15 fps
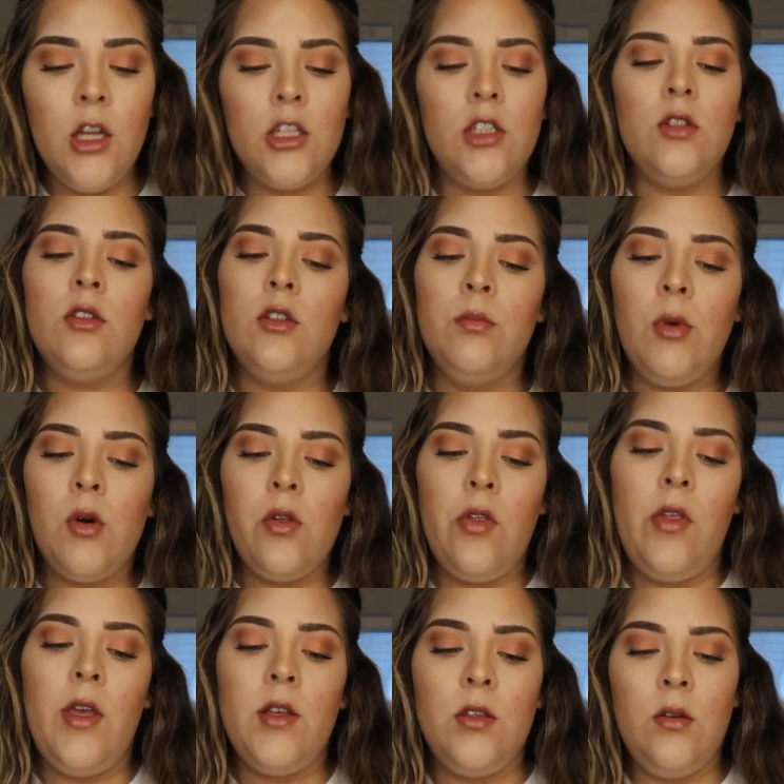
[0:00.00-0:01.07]
She uses both
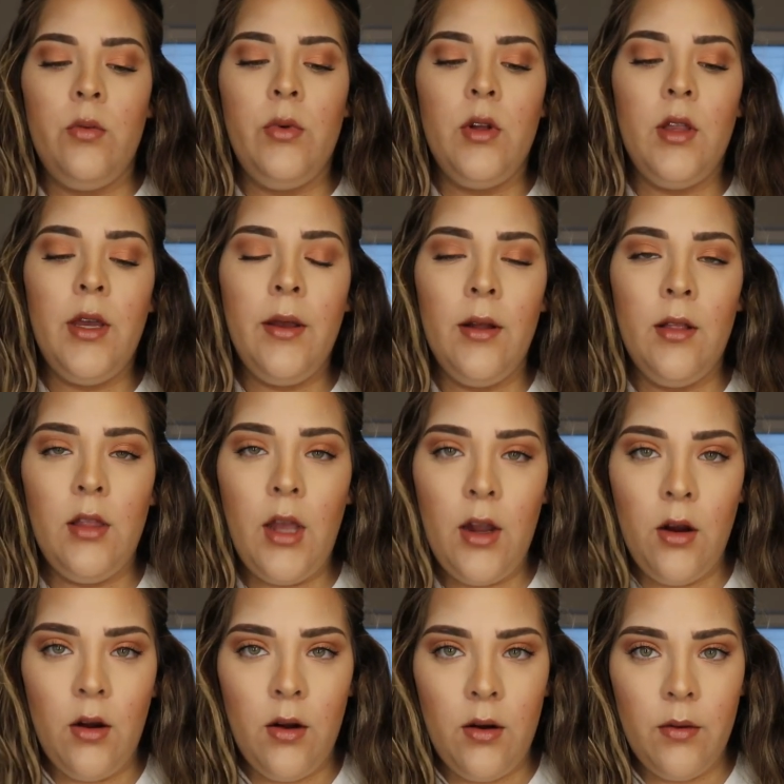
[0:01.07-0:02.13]
of these to really
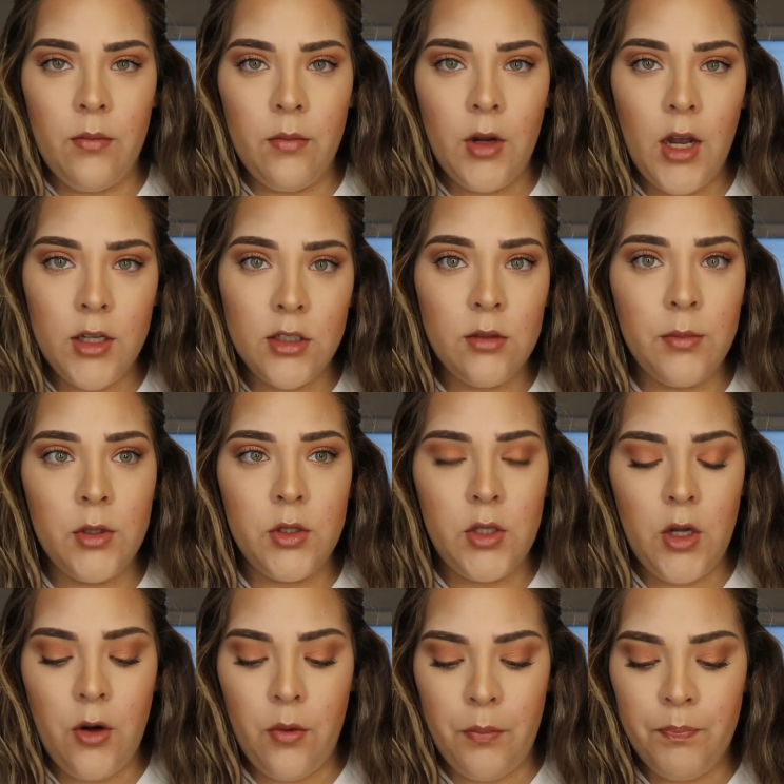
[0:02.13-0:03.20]
let her customers
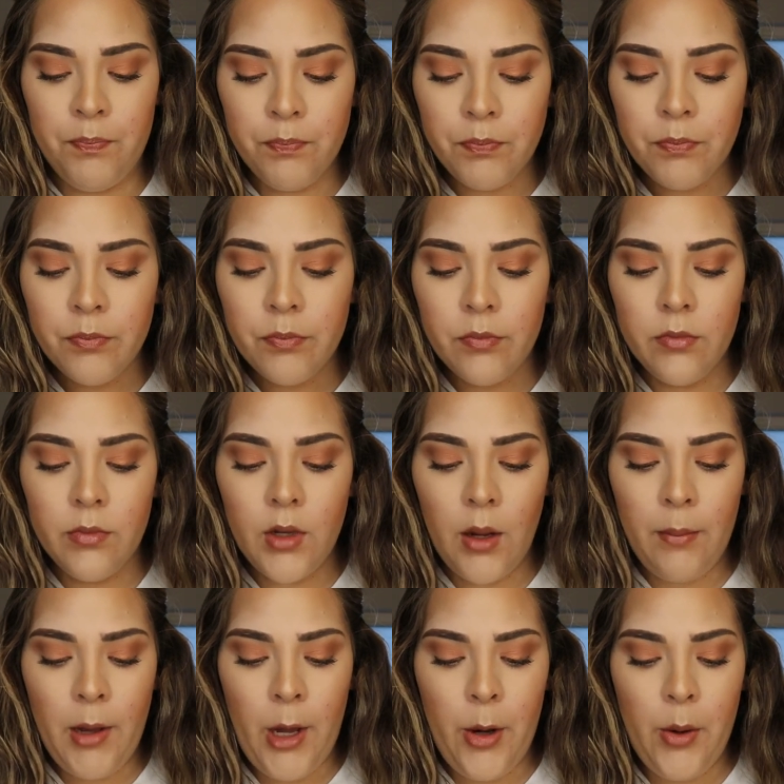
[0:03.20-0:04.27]
know
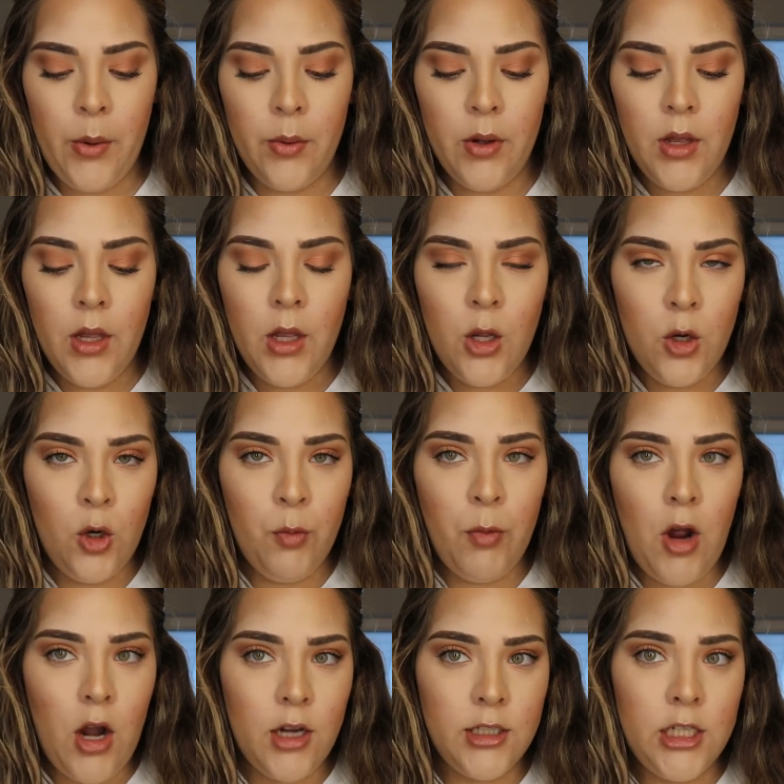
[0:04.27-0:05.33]
about new
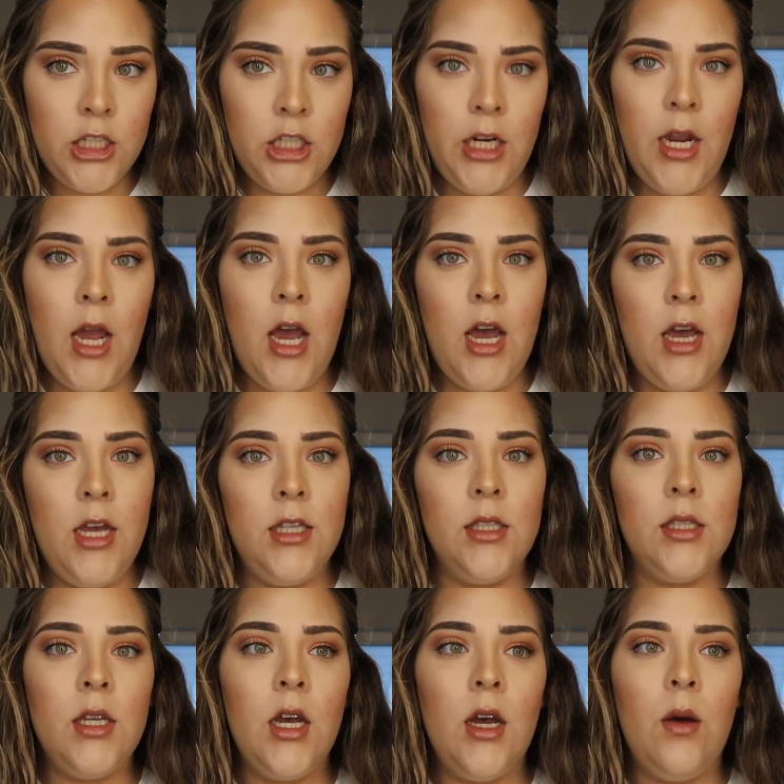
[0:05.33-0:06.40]
products that she
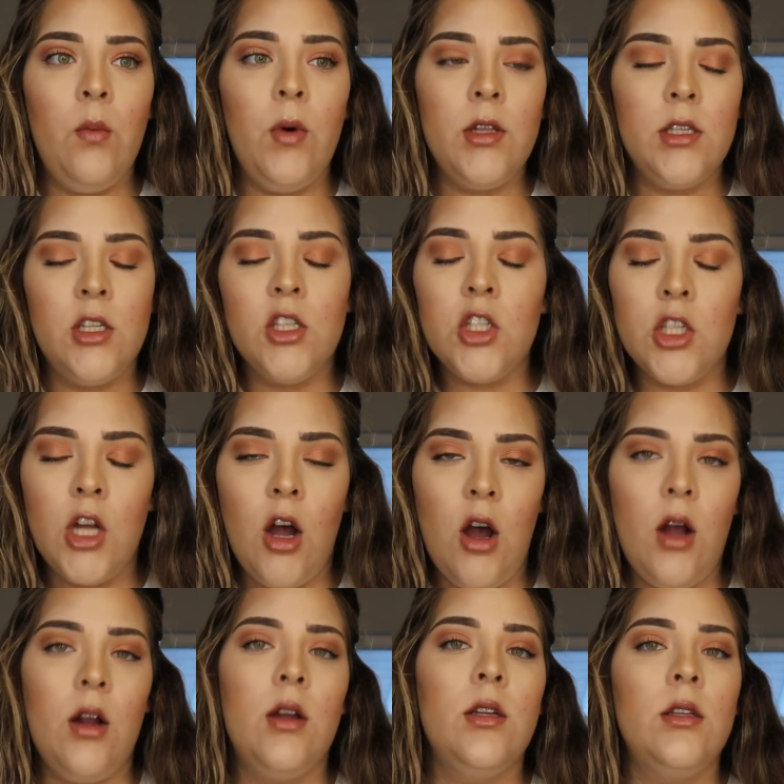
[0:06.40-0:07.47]
has, uh, what's in
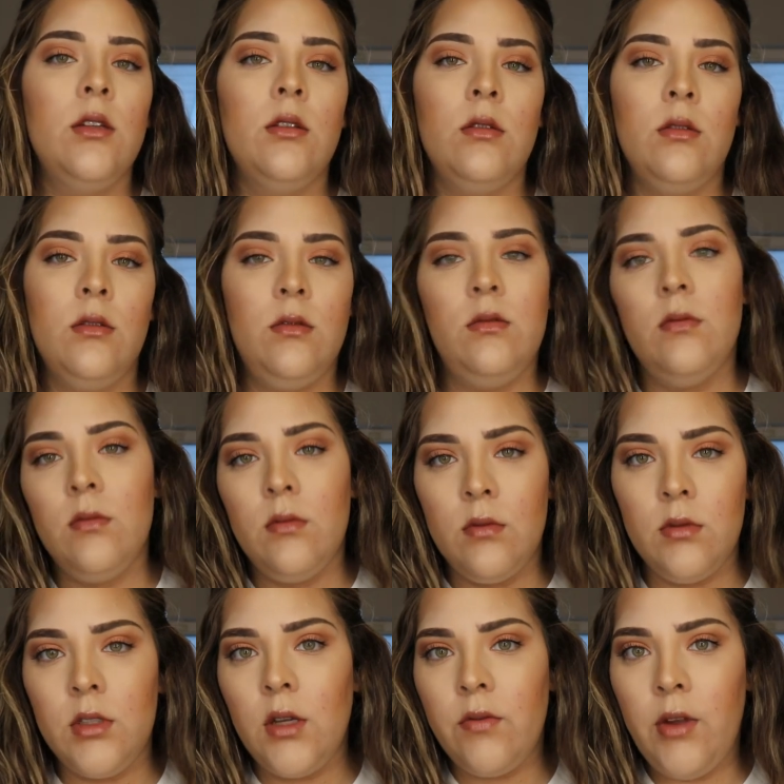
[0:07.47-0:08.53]
stock, and
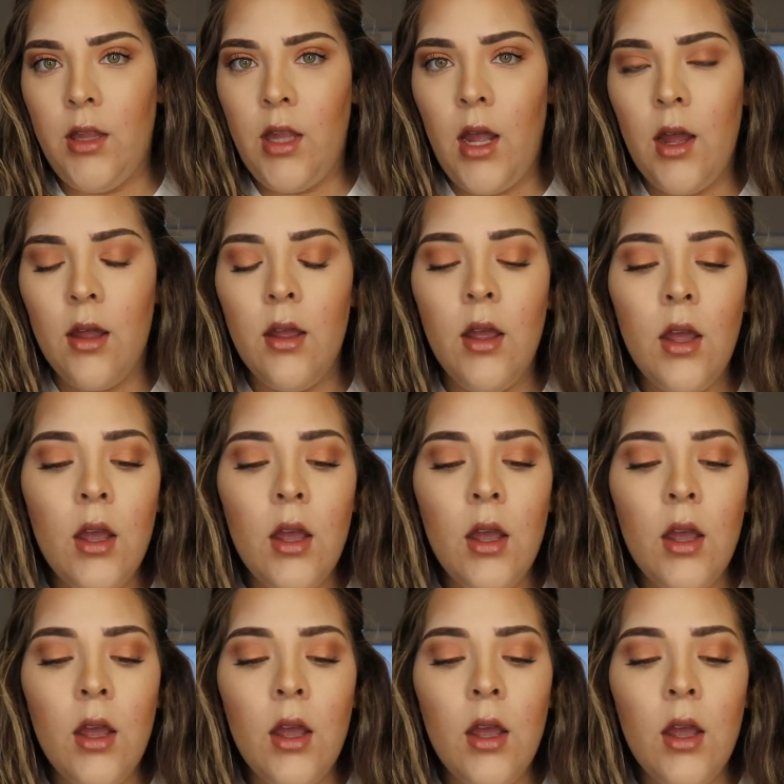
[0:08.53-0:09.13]
stuff like that.